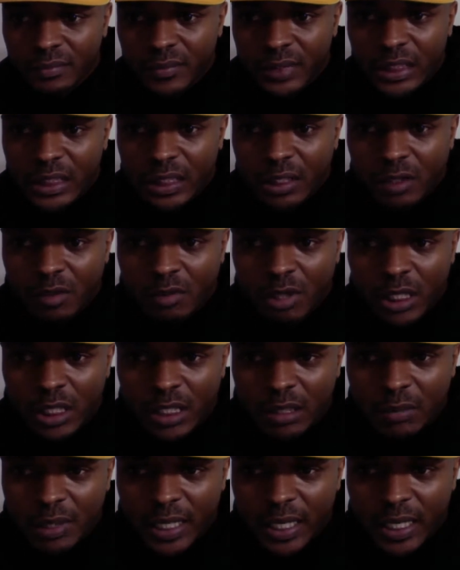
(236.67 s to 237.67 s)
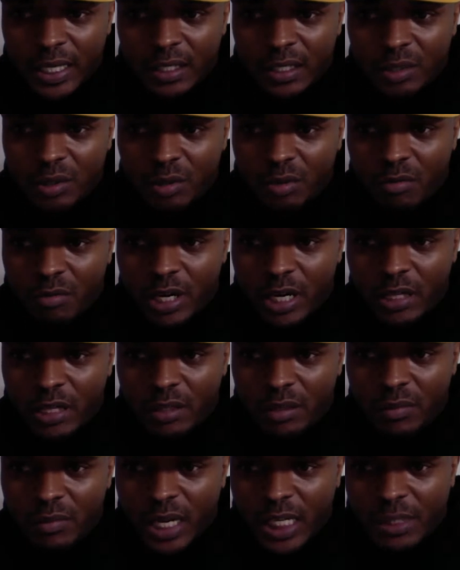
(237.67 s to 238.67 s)
You don't want them to get into a
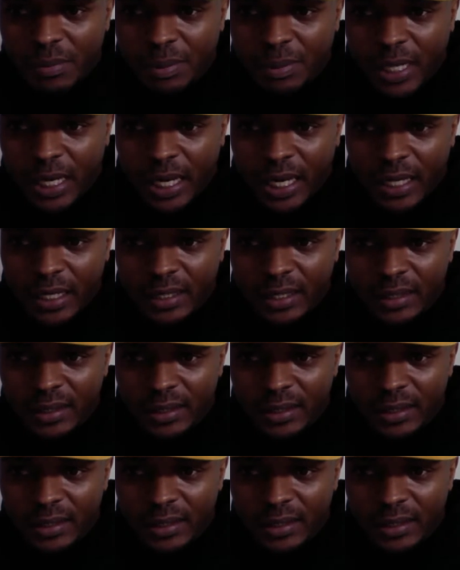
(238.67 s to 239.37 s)
rhythm. Nice play.